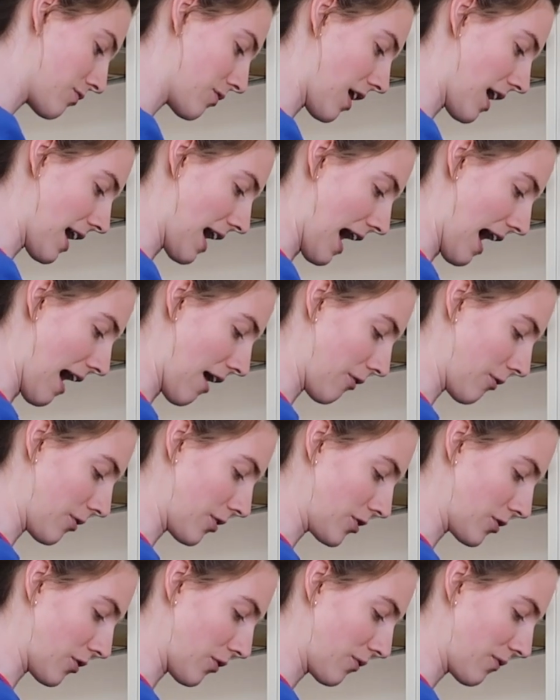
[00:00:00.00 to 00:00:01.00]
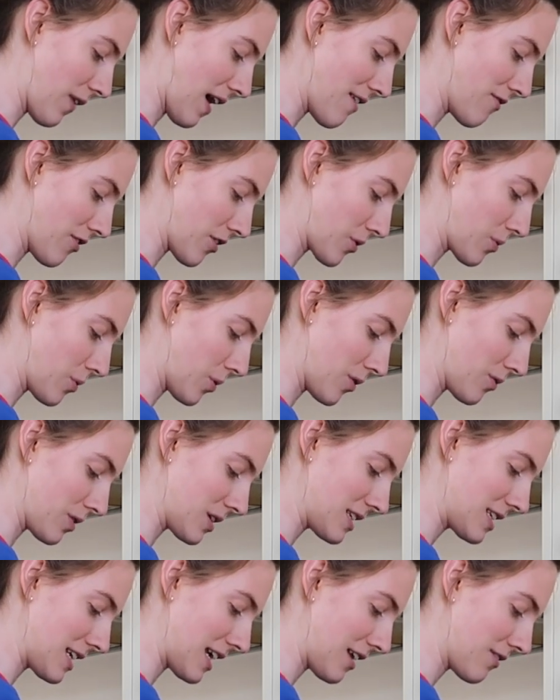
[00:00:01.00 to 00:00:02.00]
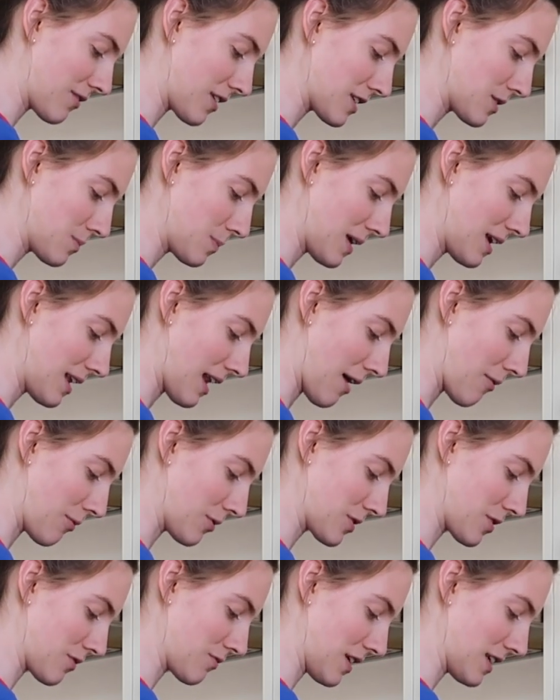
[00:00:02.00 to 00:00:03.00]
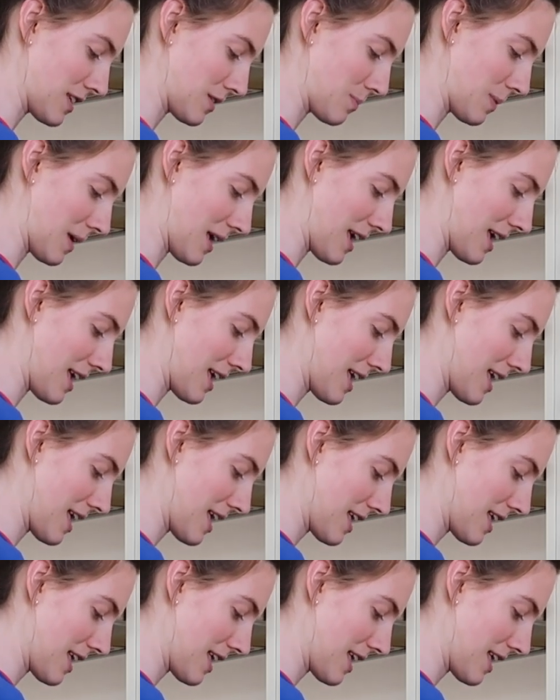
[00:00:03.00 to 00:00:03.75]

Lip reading: to write out your favourite quarantine recipe, like what's a recipe